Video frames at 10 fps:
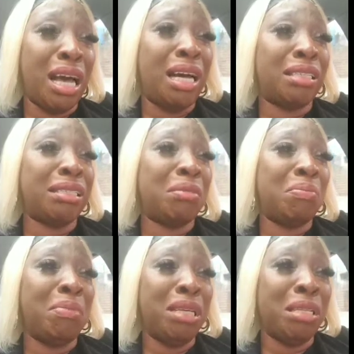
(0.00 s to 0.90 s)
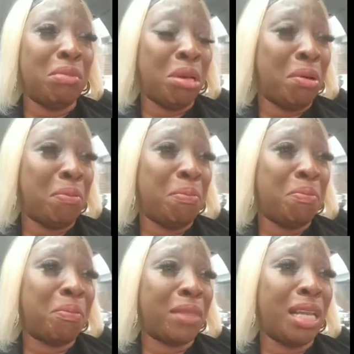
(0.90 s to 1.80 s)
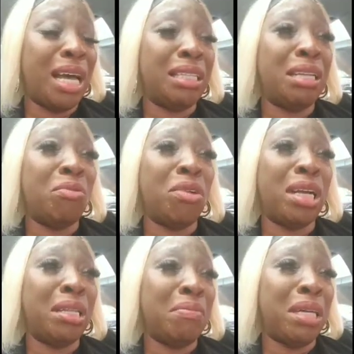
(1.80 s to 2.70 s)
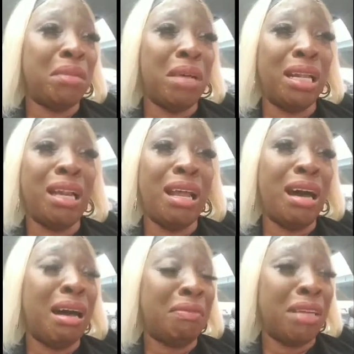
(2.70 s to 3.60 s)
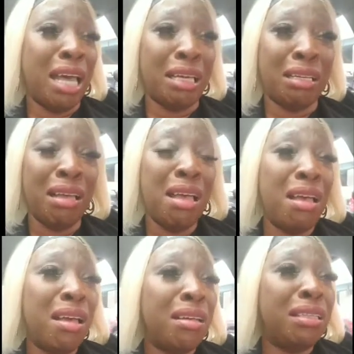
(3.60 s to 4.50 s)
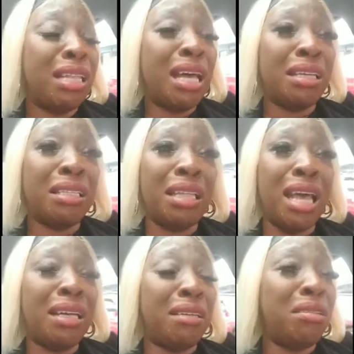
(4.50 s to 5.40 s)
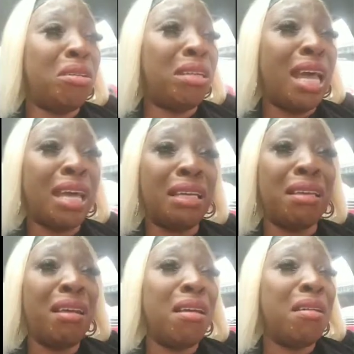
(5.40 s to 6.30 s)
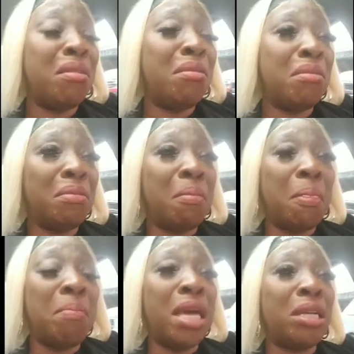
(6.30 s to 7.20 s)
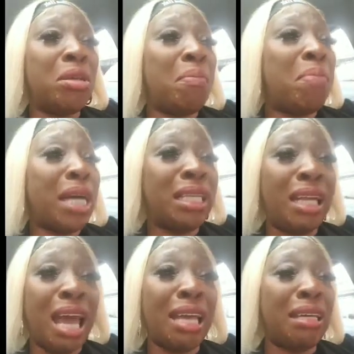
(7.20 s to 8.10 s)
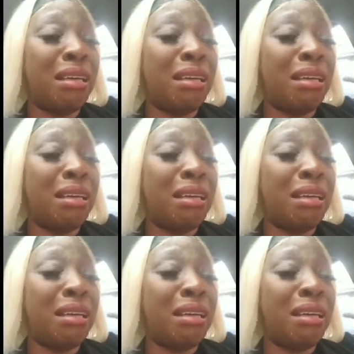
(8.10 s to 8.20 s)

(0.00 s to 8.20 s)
artist beat me up. And then one of the man, them a laugh, like, you know, like, me and nobody, like,